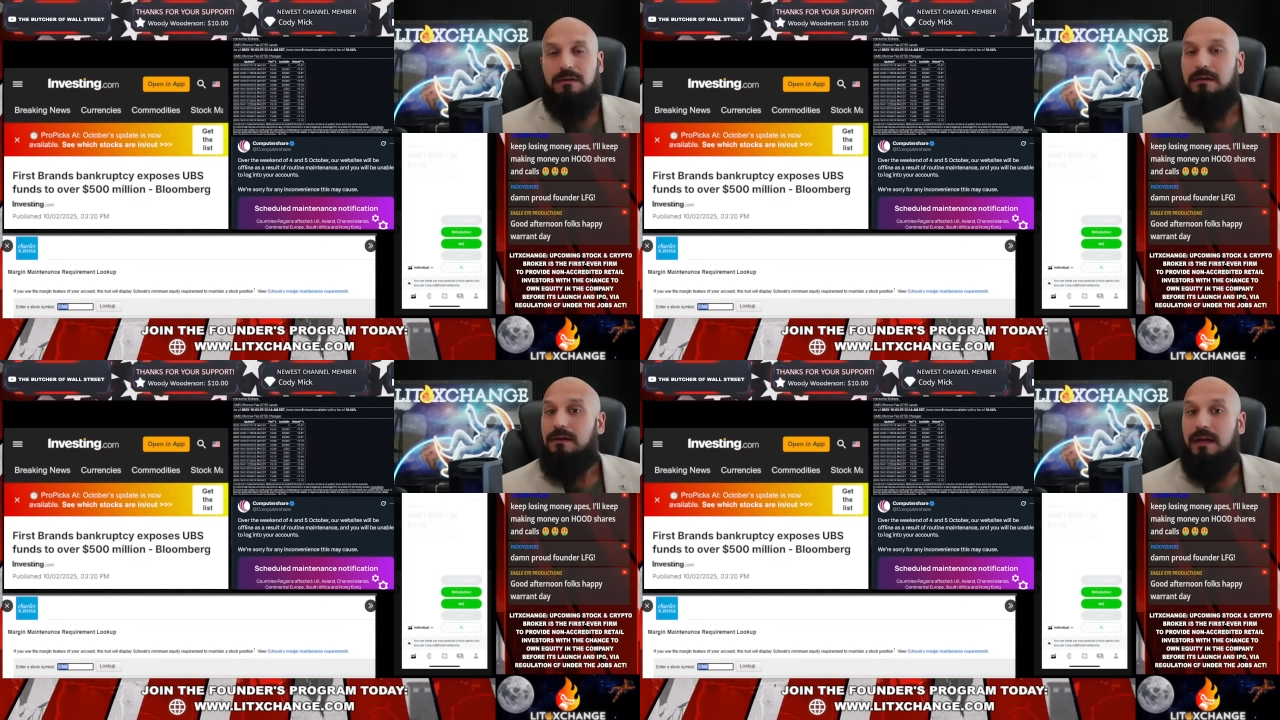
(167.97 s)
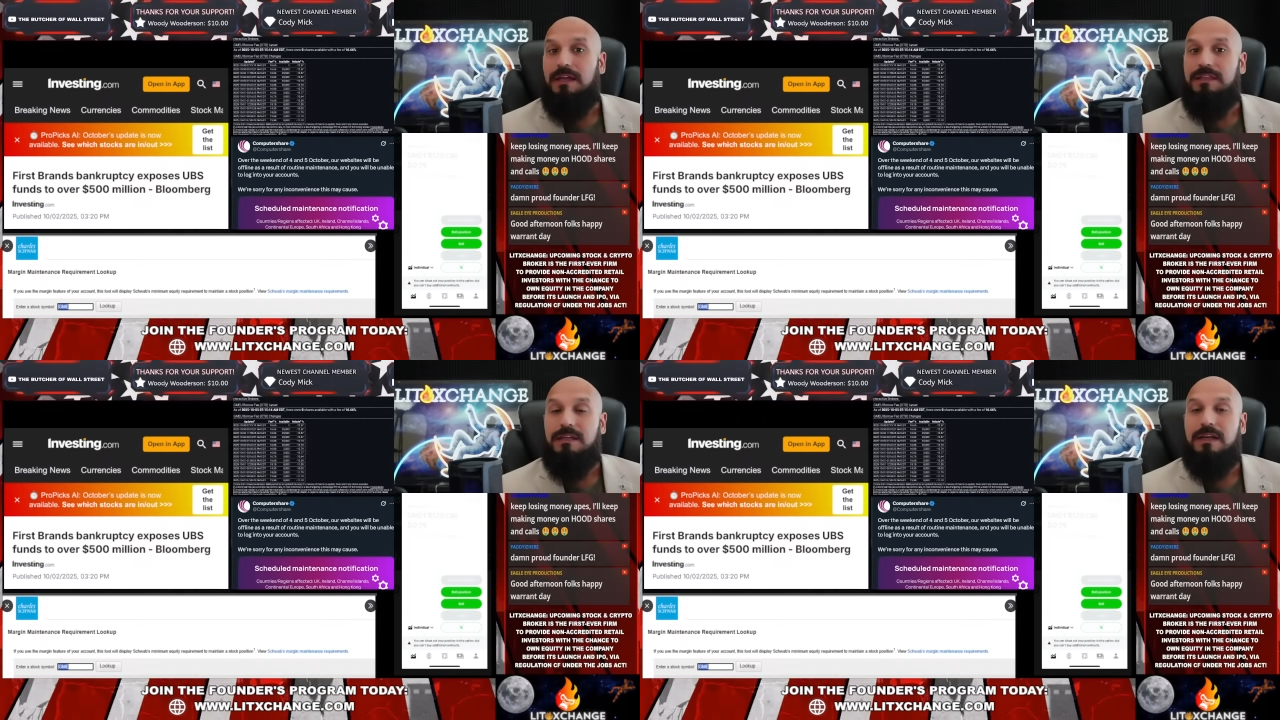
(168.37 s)
I
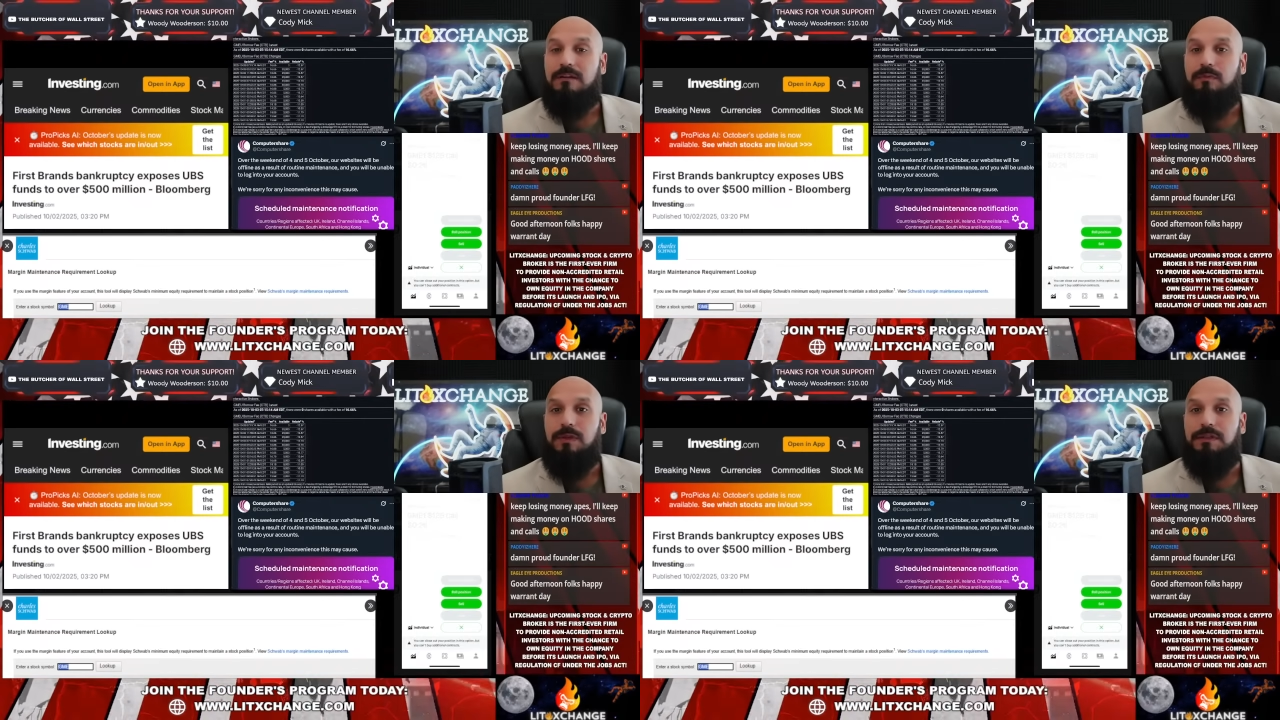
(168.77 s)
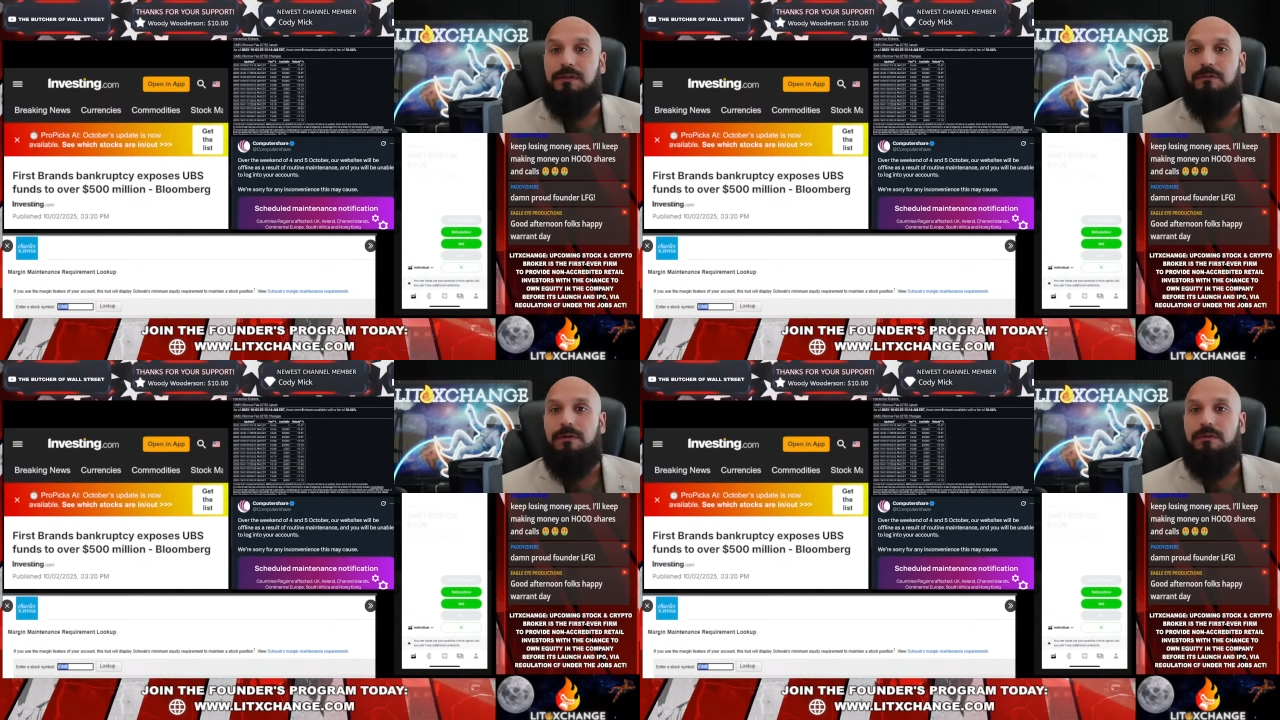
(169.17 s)
think I completely
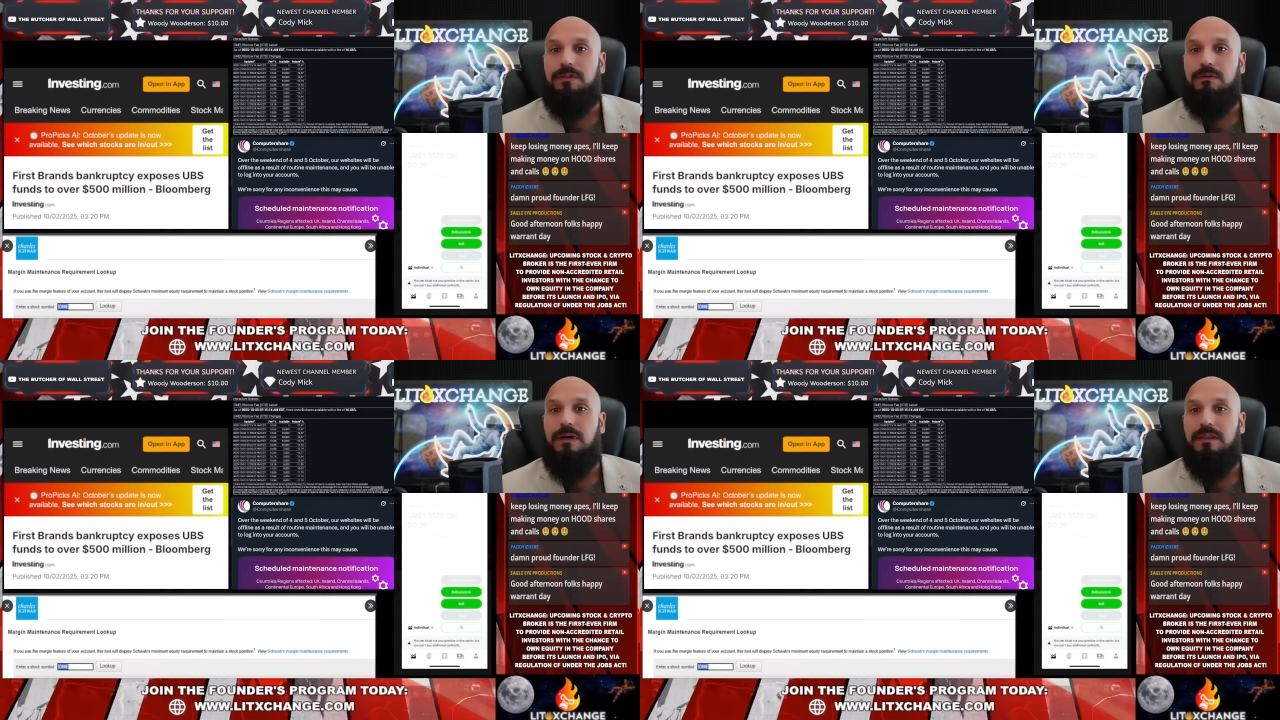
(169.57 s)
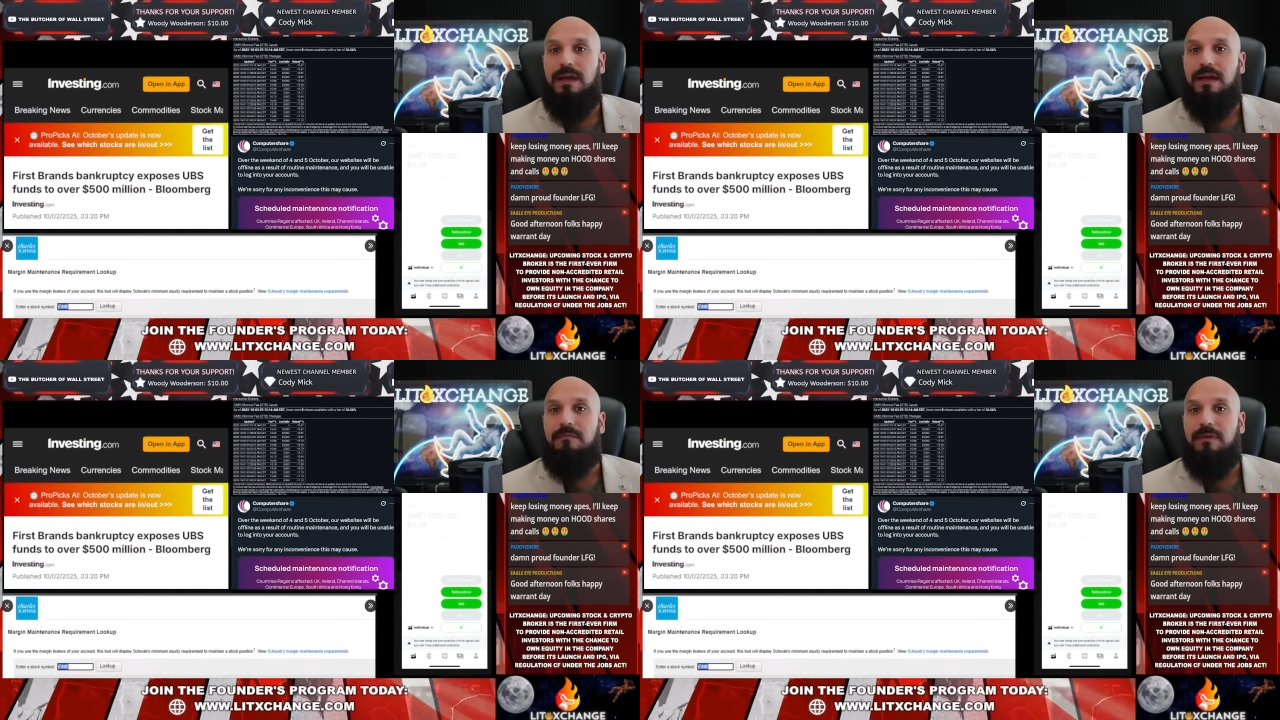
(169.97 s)
agree with you on
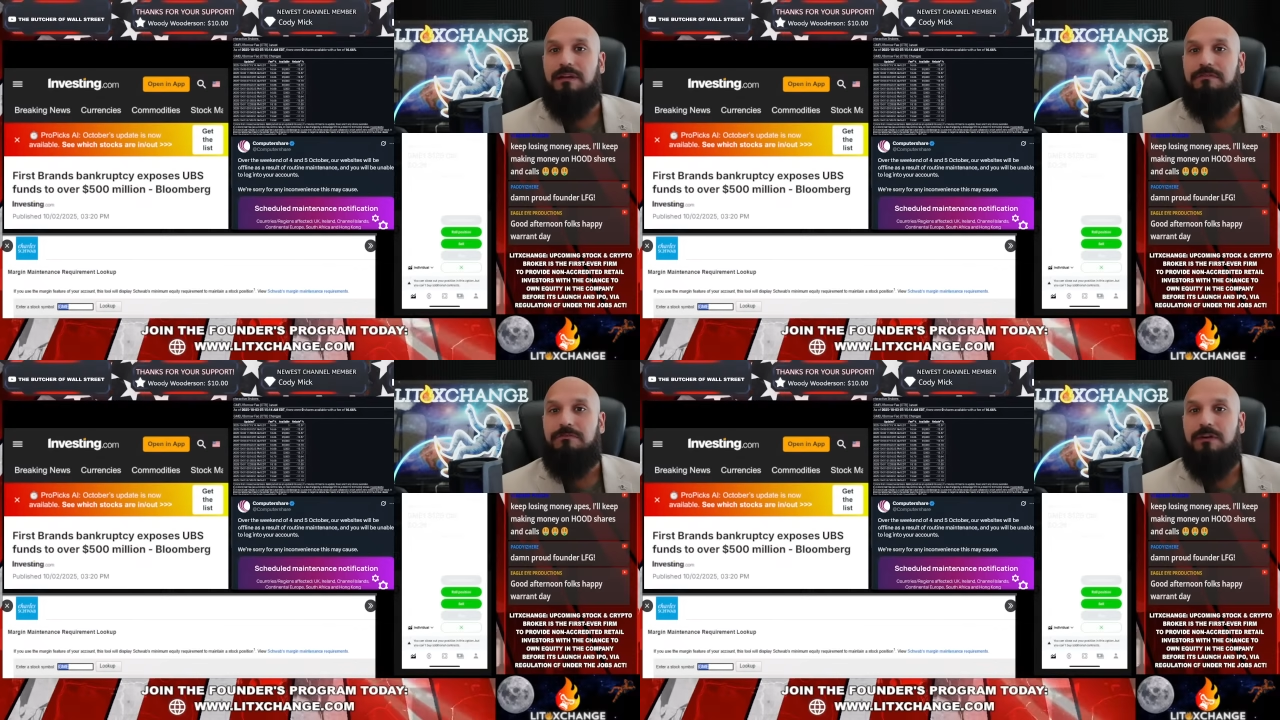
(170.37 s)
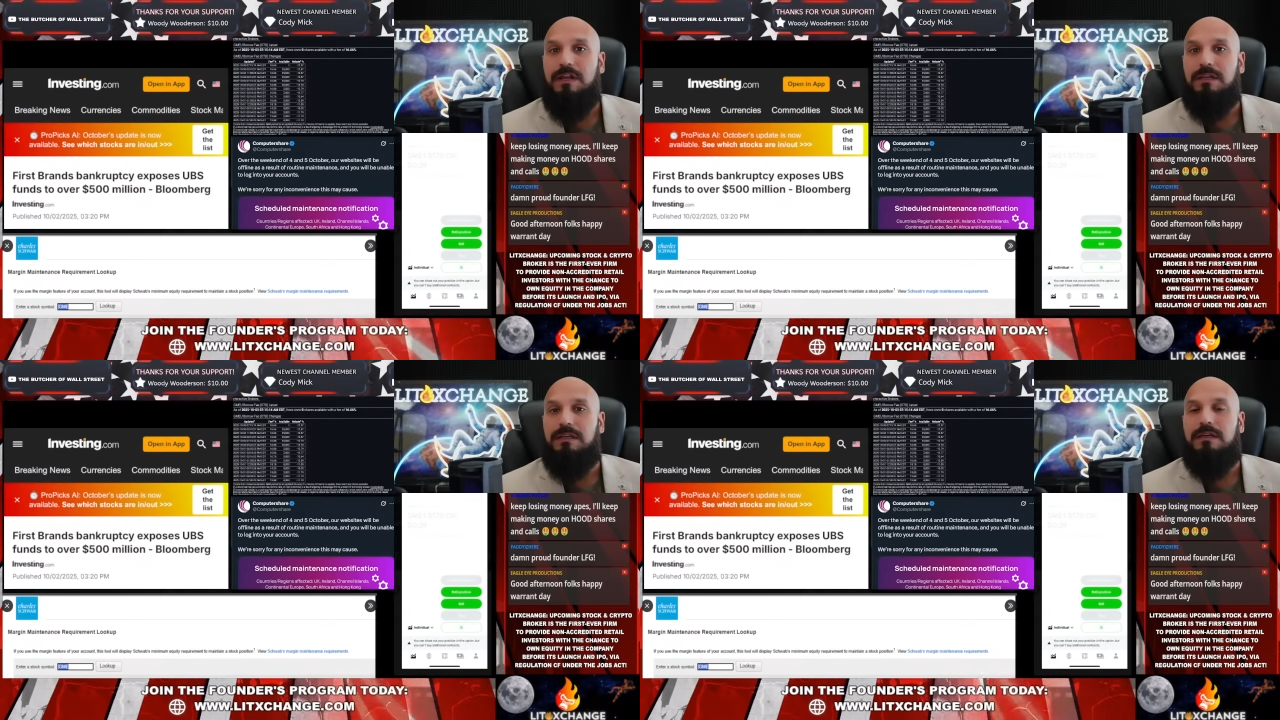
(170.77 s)
that, my
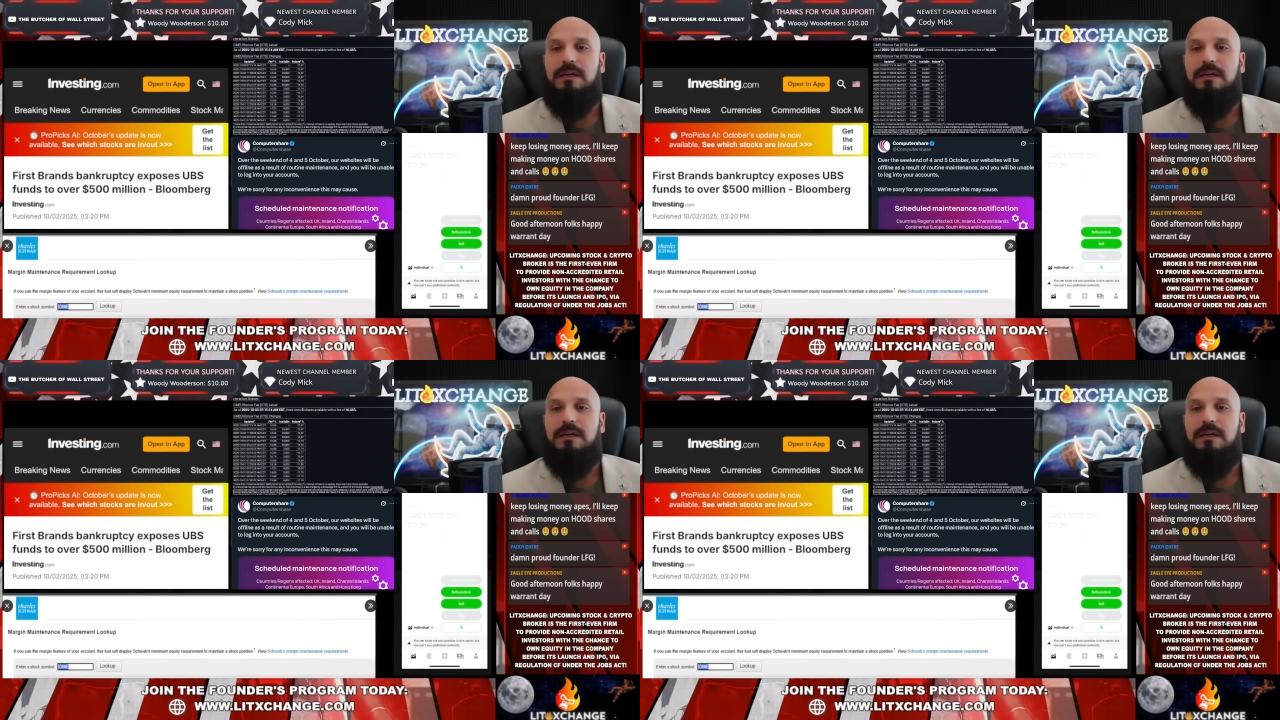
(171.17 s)
friend.